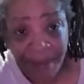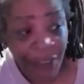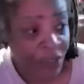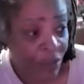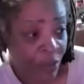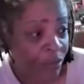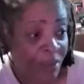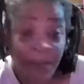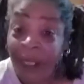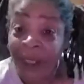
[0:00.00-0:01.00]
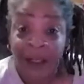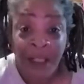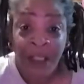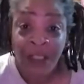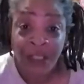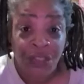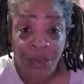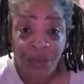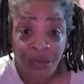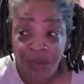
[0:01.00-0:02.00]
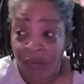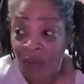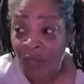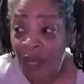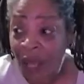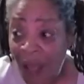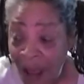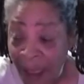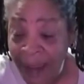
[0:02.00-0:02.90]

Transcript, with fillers: It just goes to me. It just shows you how,